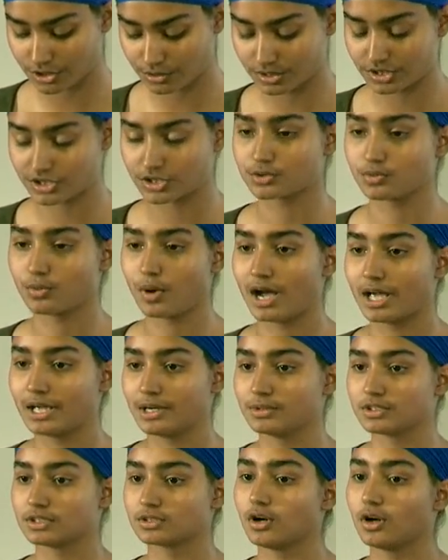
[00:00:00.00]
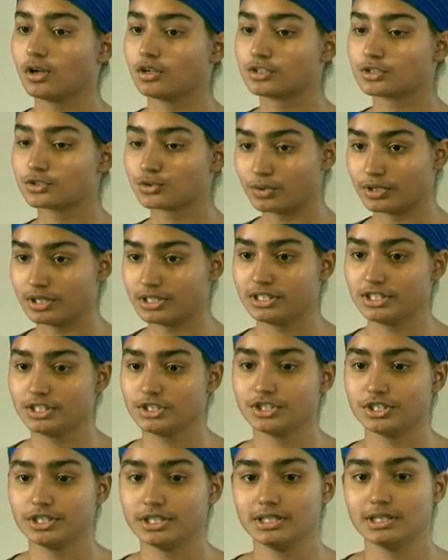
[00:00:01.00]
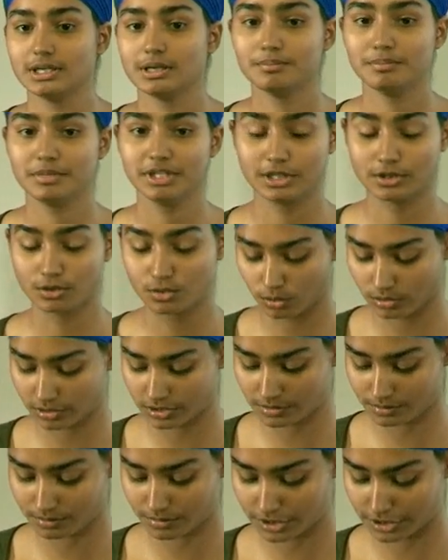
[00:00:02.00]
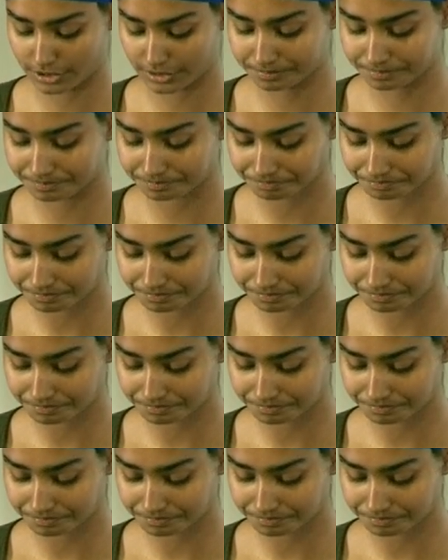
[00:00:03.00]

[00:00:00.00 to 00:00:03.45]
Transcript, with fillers: which is why it was called Sone di Chiri, meaning golden bird.